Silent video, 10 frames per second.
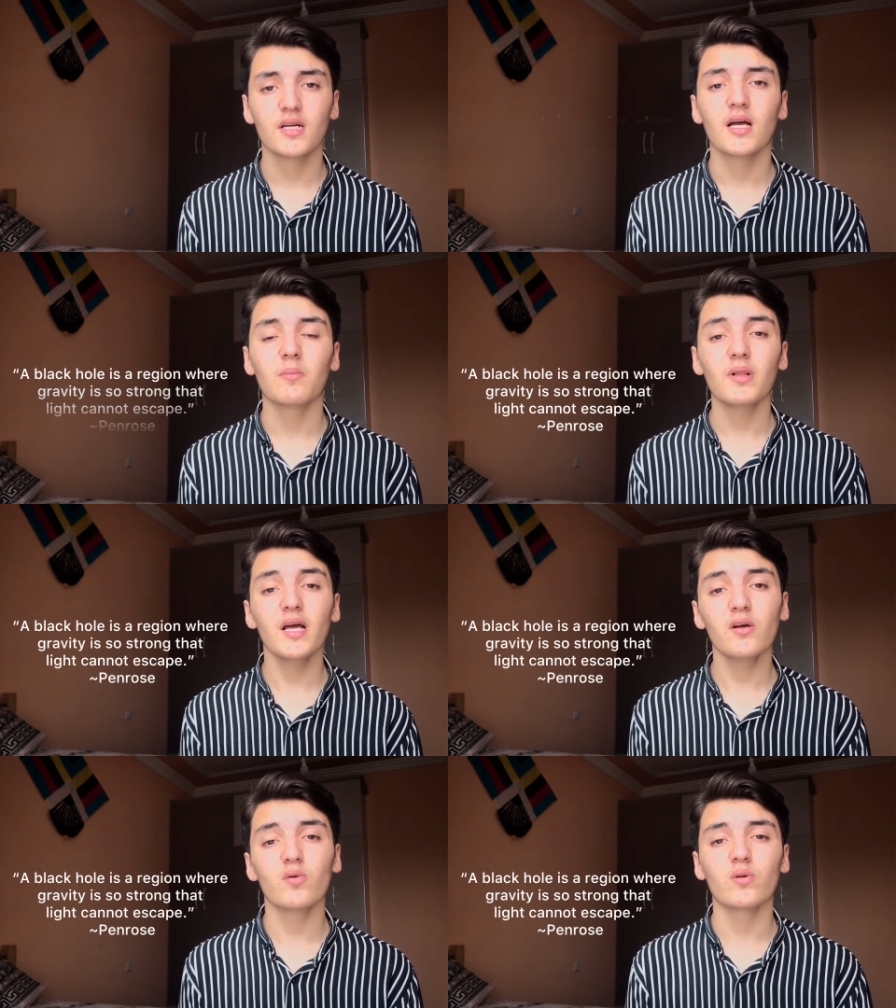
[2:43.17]
A
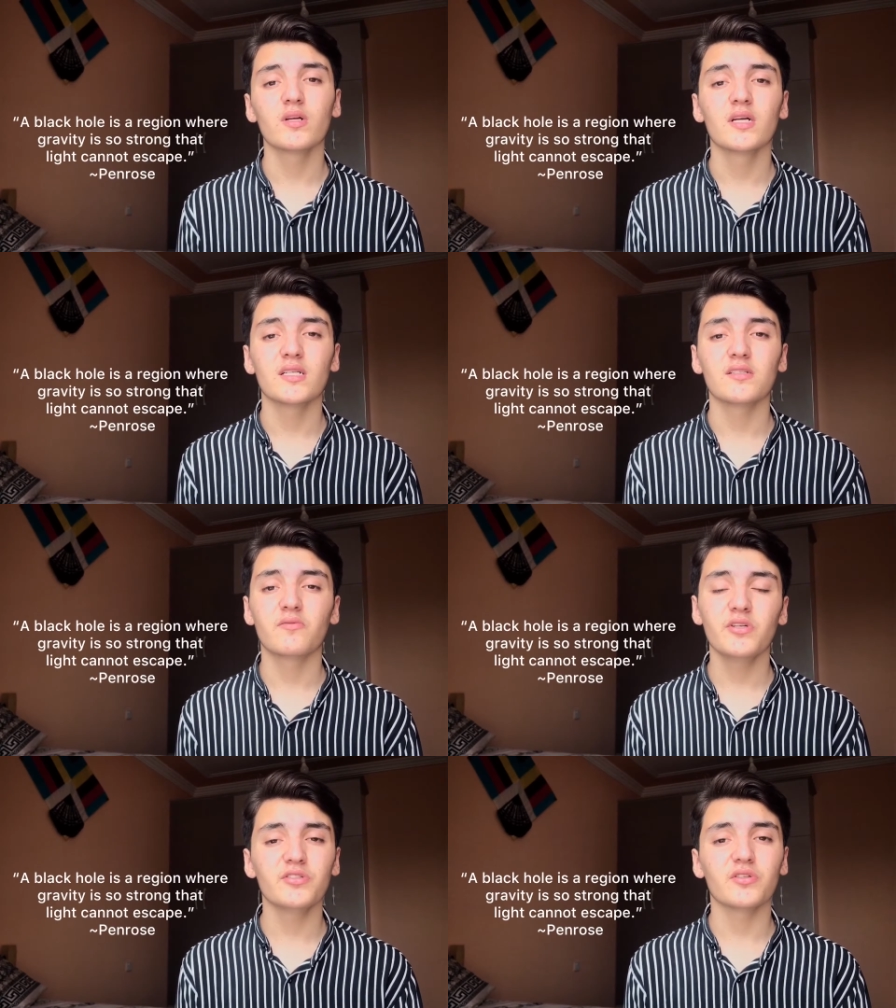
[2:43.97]
black hole is a
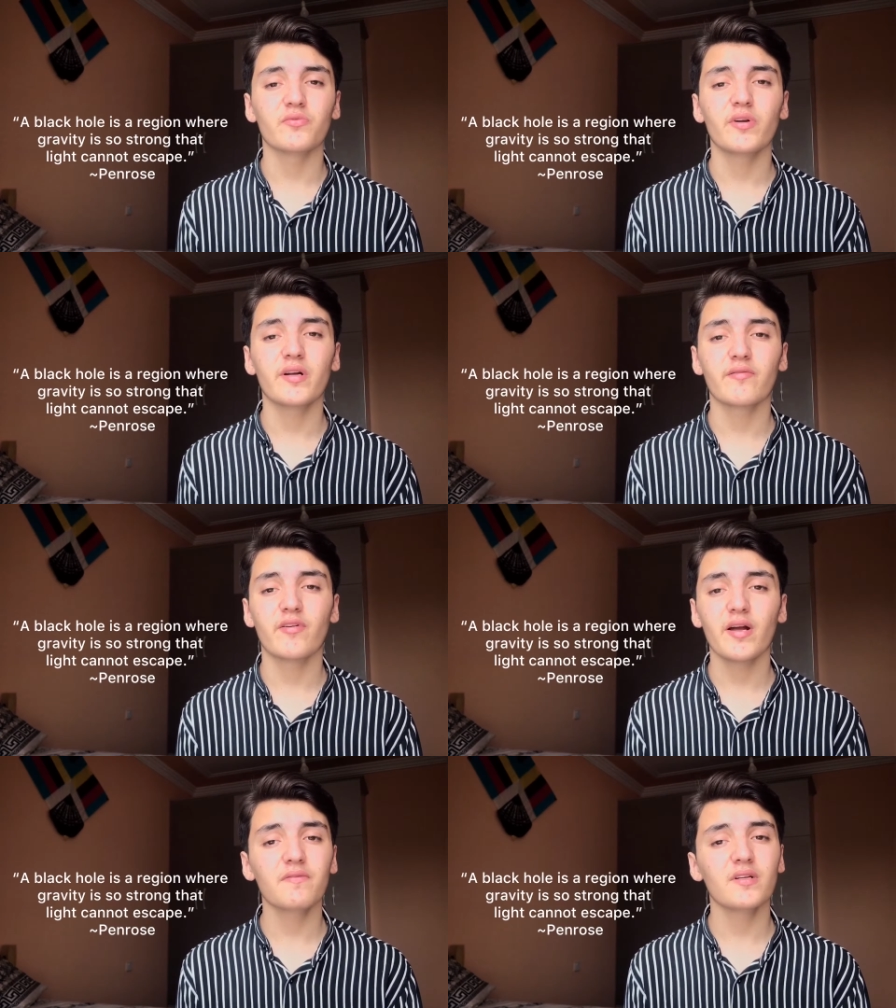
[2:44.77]
region where
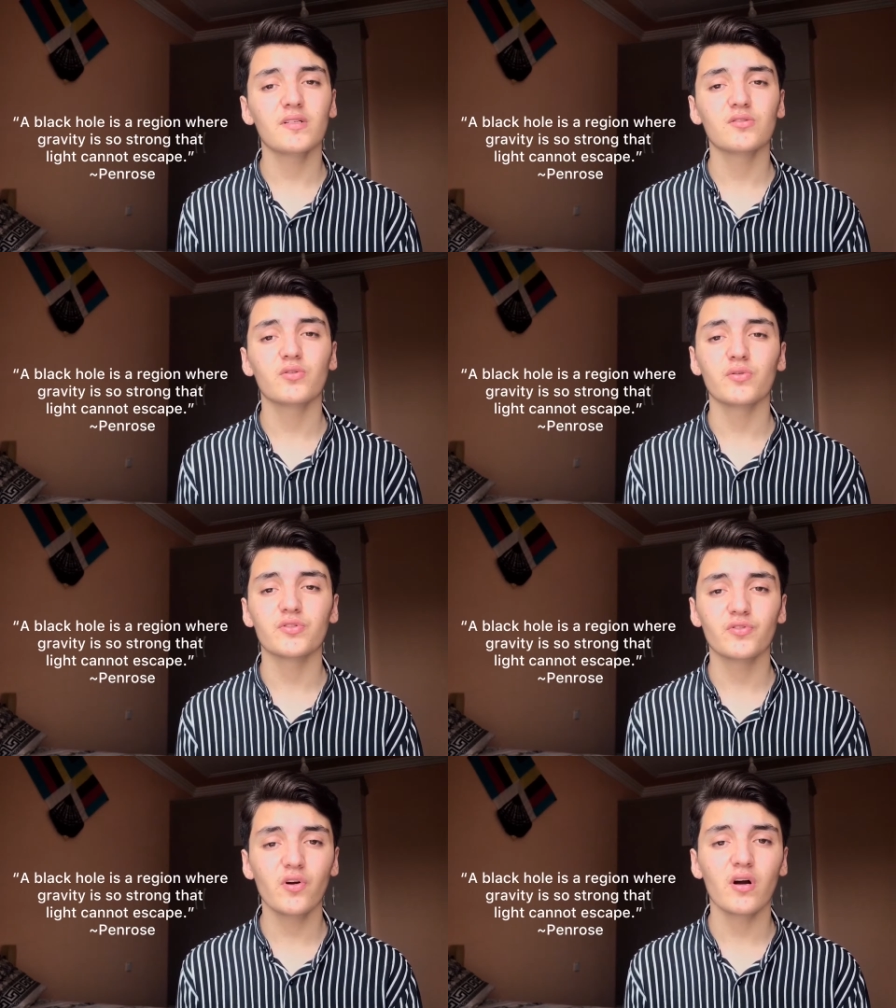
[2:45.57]
gravity is so
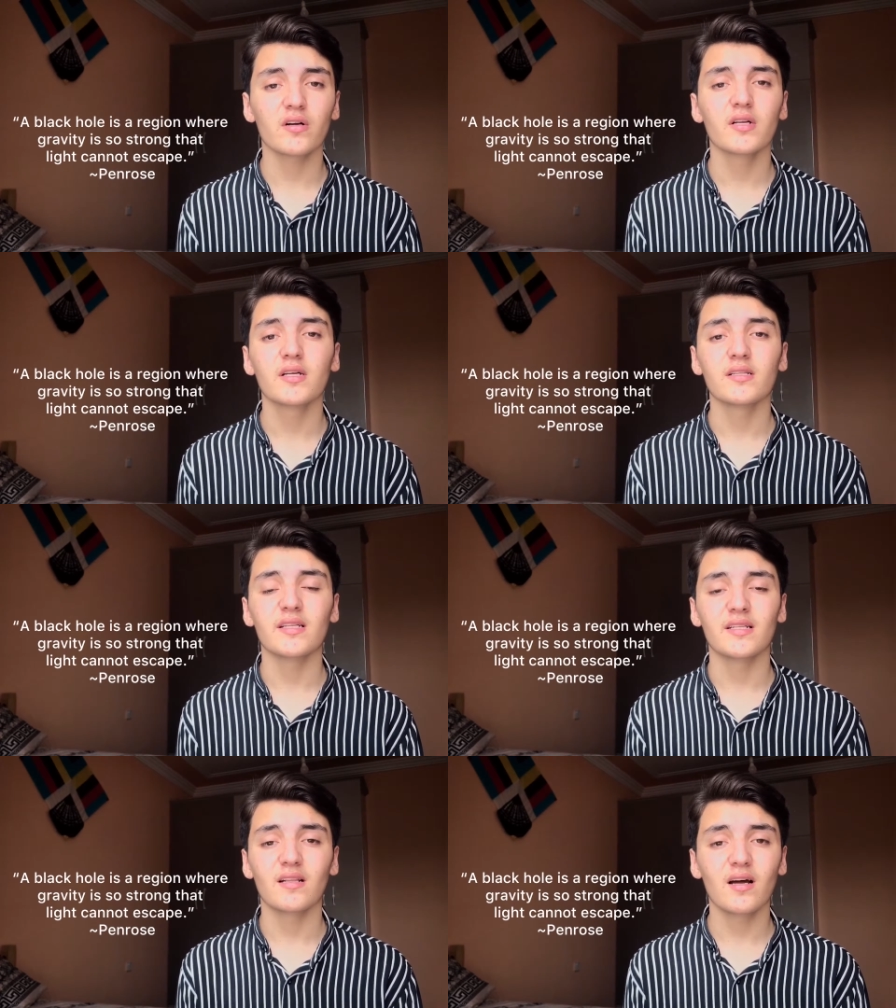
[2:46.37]
strong
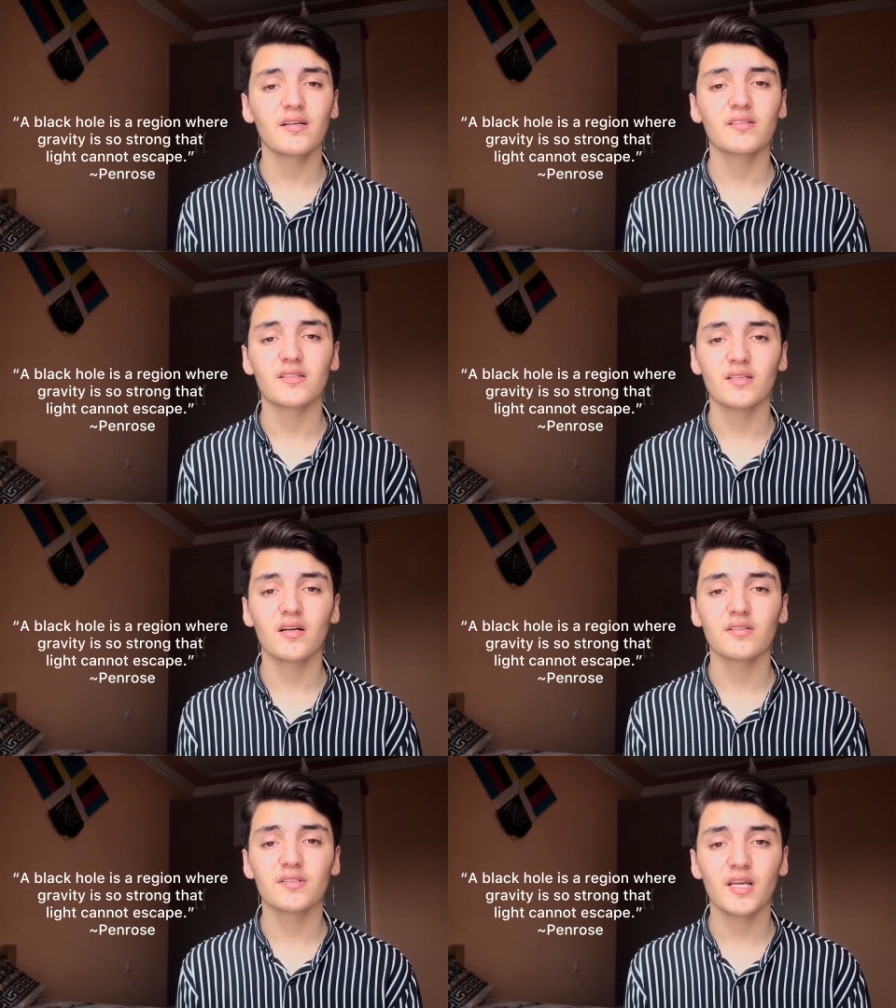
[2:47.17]
that light
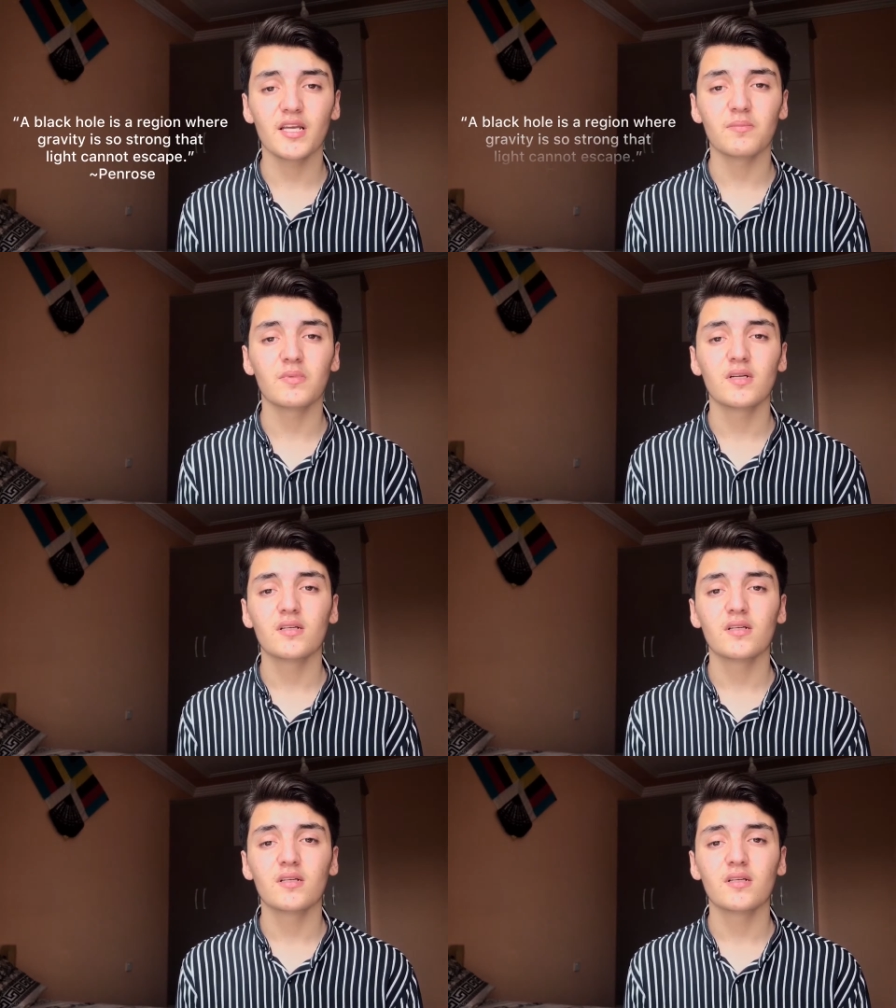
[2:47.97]
cannot escape.